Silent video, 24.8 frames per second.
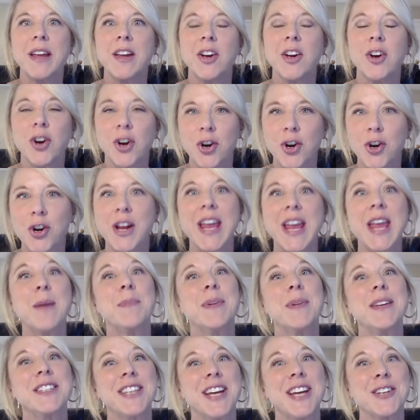her keep
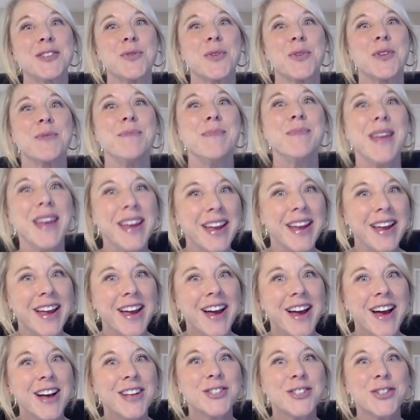in touch with me
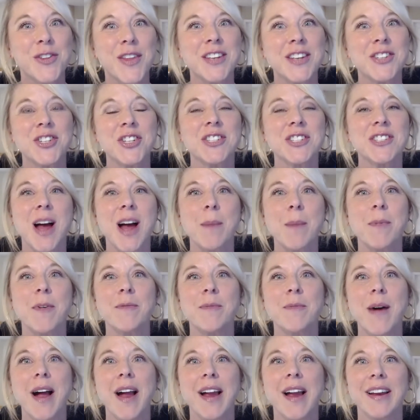so that she's top of
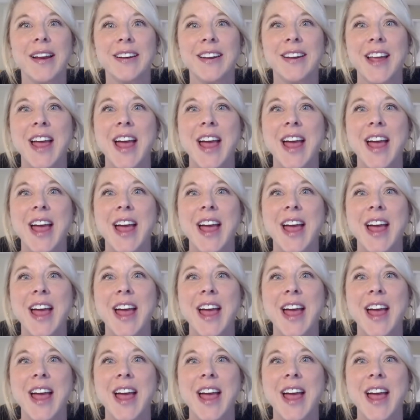mind.